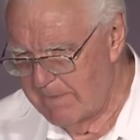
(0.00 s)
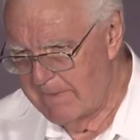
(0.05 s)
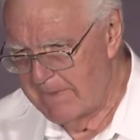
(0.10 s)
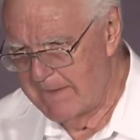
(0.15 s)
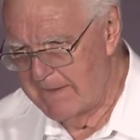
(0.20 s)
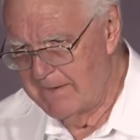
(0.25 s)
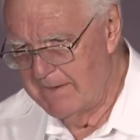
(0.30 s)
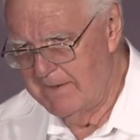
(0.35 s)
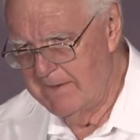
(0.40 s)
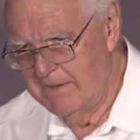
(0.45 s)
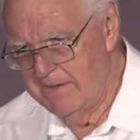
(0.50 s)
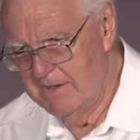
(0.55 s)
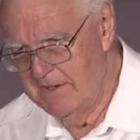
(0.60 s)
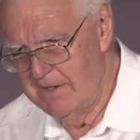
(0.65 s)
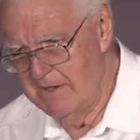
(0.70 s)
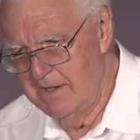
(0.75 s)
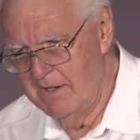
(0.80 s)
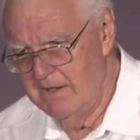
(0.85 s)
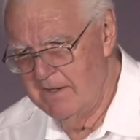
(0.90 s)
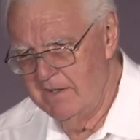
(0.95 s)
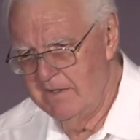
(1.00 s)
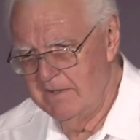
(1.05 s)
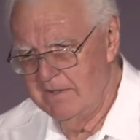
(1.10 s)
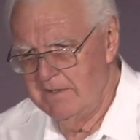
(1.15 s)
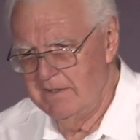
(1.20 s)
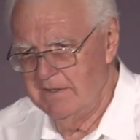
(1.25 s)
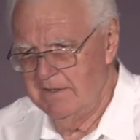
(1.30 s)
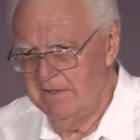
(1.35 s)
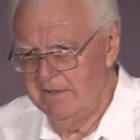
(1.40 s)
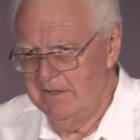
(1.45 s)

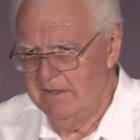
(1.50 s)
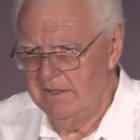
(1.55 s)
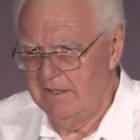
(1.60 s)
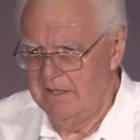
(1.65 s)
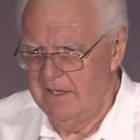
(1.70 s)
No one is speaking in this clip.